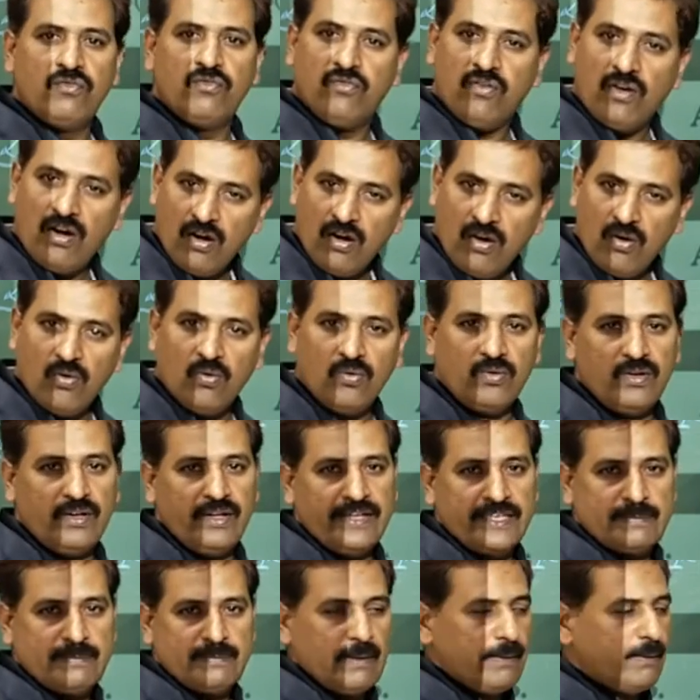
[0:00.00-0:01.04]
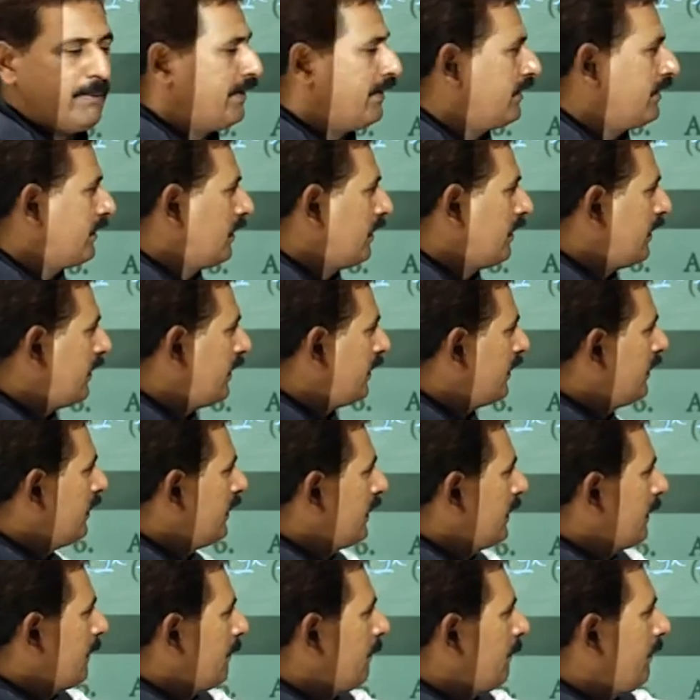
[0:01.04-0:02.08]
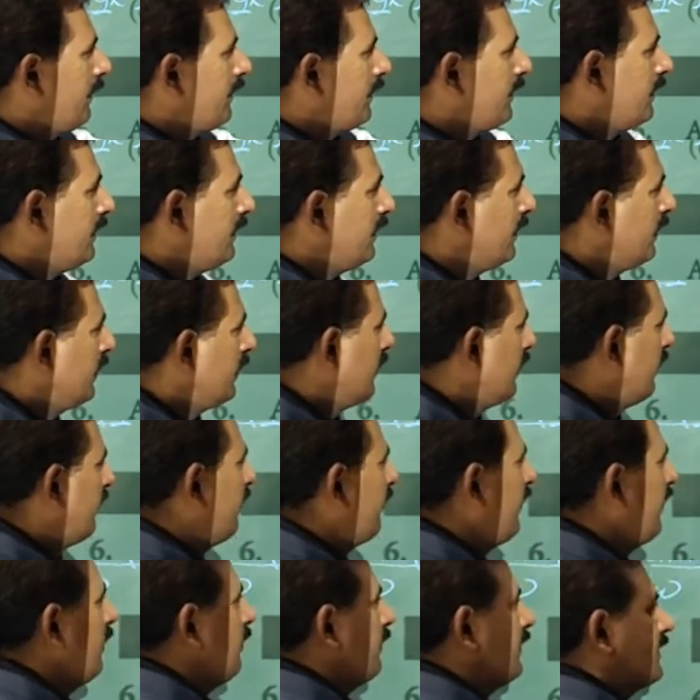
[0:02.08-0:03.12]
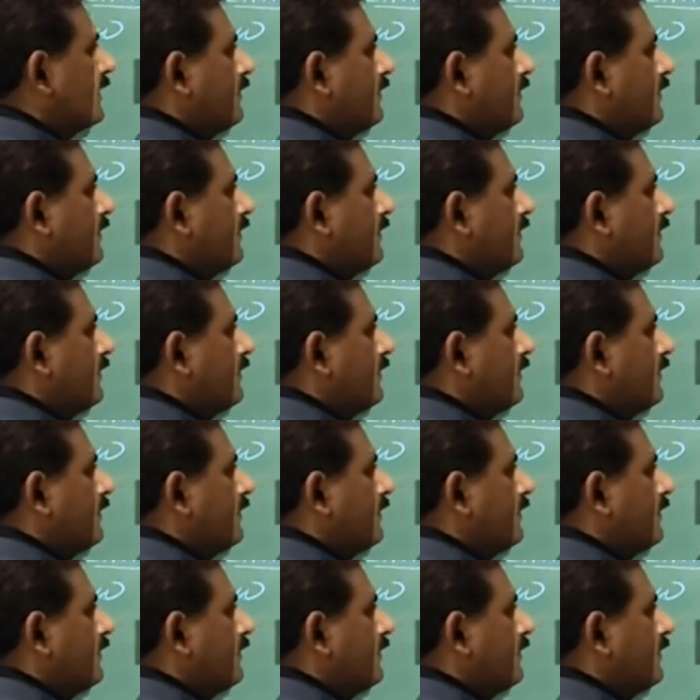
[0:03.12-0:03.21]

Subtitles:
found experimentally by the famous